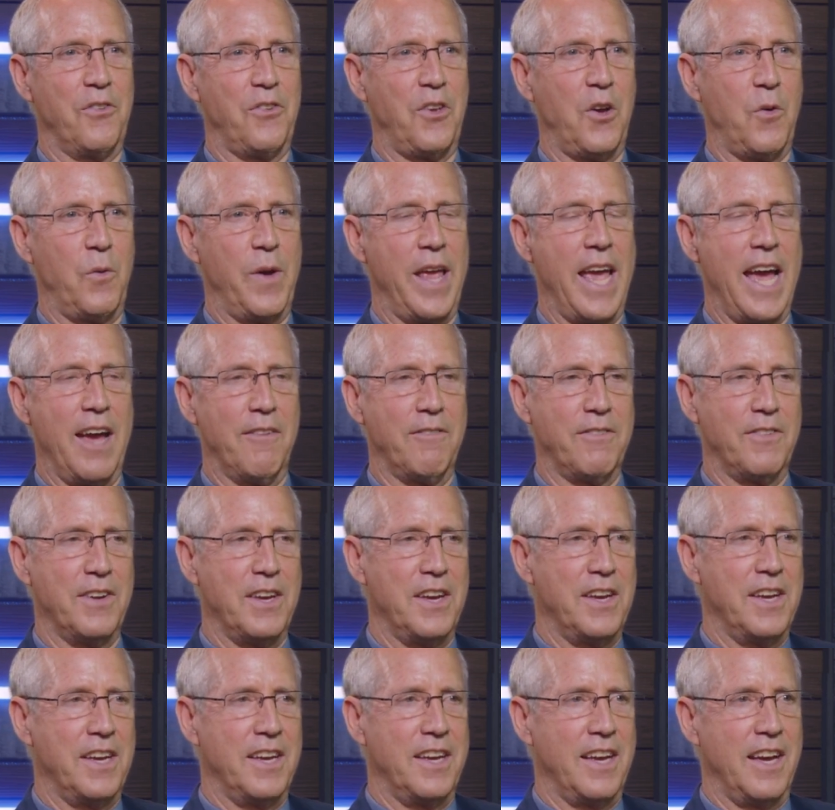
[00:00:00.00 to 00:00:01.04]
So we have
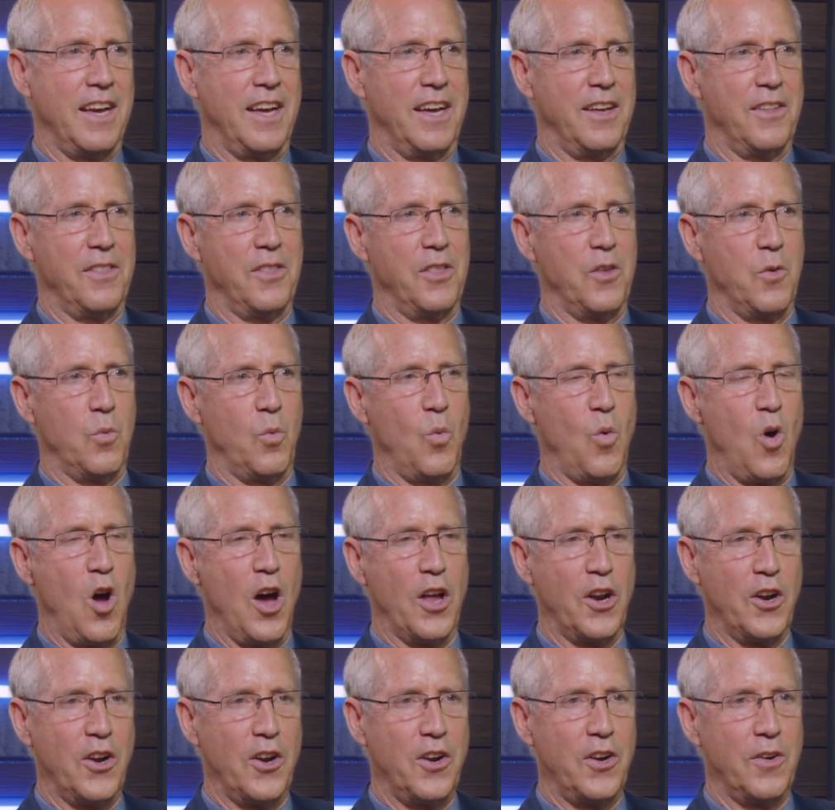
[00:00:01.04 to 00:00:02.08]
uh, the
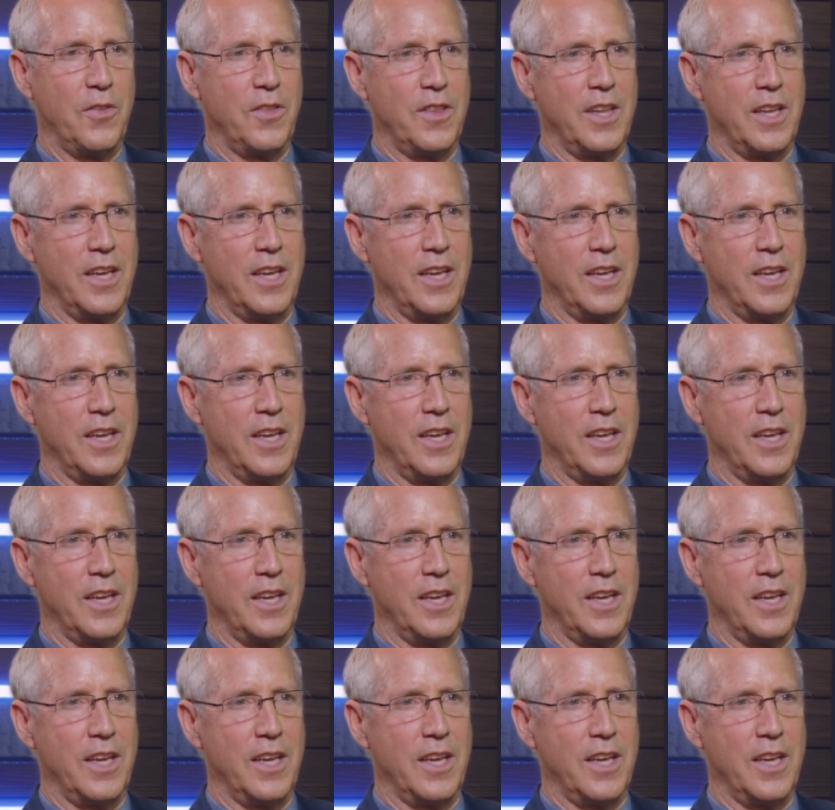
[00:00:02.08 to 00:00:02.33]
water.